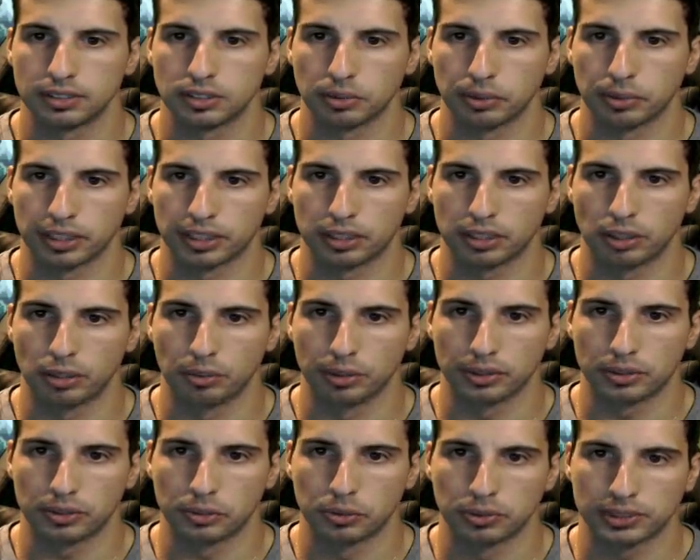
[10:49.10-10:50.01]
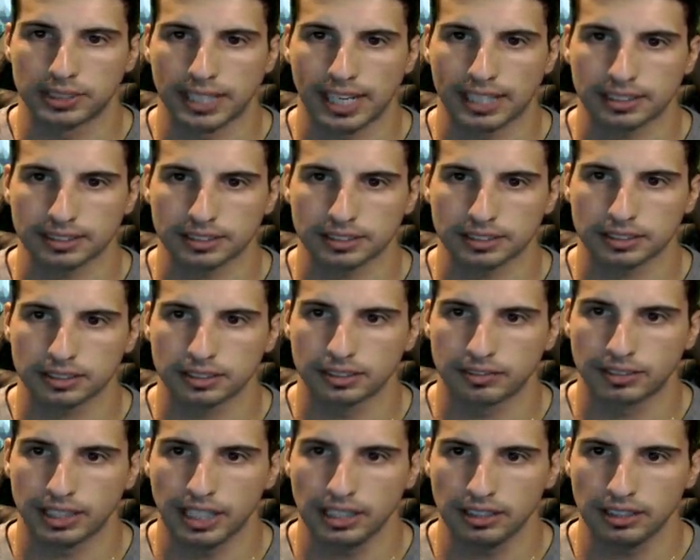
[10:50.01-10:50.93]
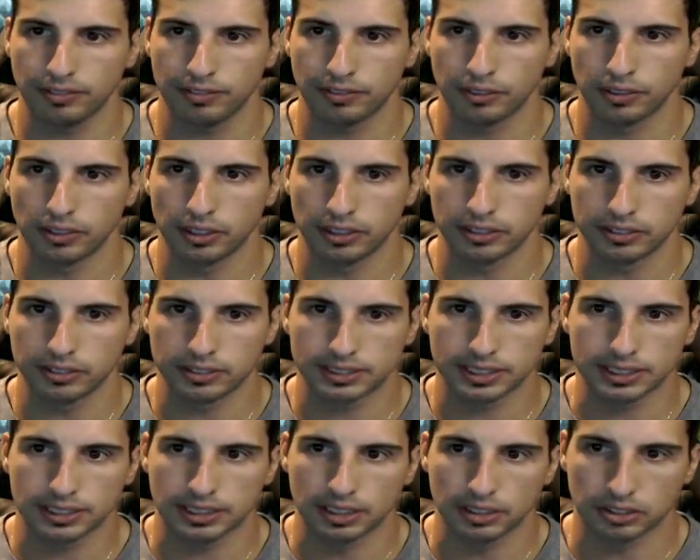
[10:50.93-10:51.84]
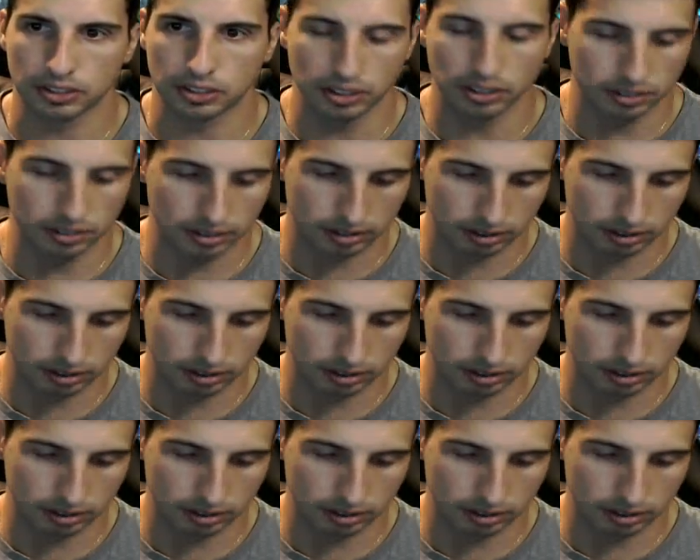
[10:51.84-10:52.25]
we're gonna go with two stacks of that for another sixteen turns.